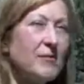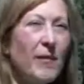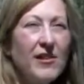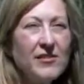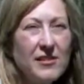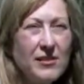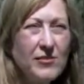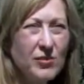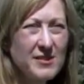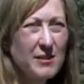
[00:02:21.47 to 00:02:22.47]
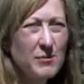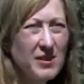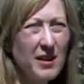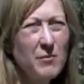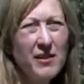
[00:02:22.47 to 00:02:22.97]
mountain for some
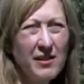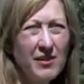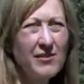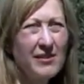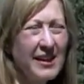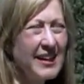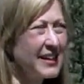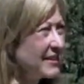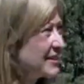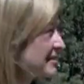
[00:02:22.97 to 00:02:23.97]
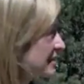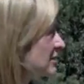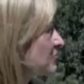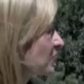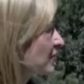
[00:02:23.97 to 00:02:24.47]
time now, and
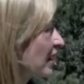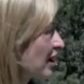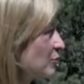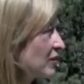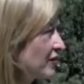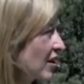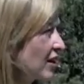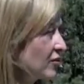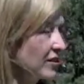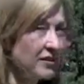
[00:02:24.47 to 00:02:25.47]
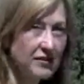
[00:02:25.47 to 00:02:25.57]
I've been following the